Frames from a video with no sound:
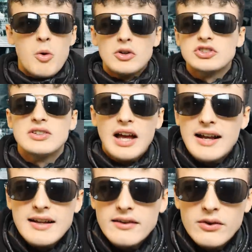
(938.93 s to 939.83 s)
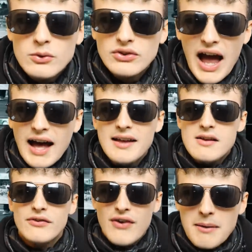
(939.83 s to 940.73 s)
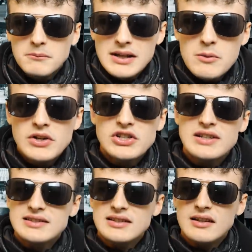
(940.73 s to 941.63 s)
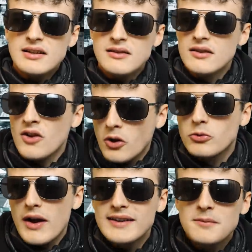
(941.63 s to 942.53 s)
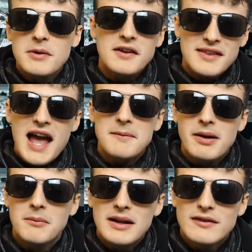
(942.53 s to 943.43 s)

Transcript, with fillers: also dug into Tati's family, which is not right because they aren't public